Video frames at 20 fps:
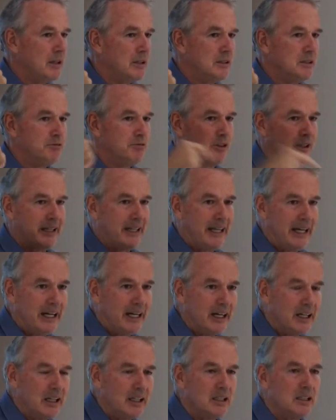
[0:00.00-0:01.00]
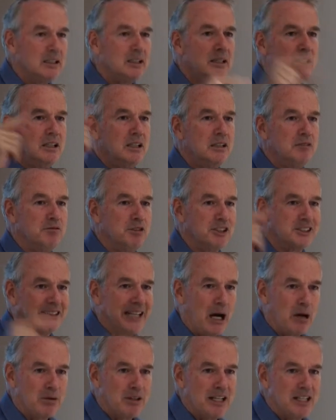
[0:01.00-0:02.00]
For here, for
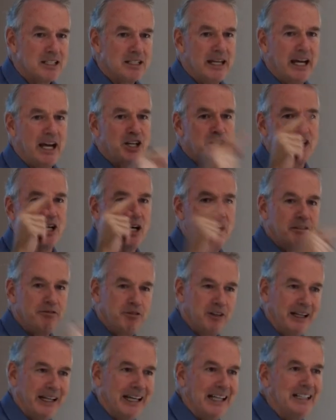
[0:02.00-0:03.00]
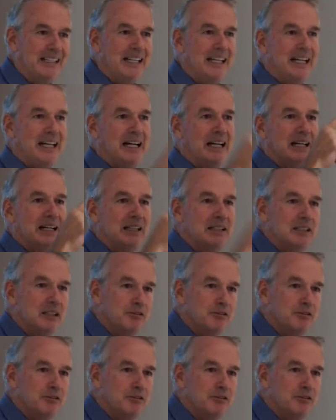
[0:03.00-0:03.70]
Southeast Asia, for India,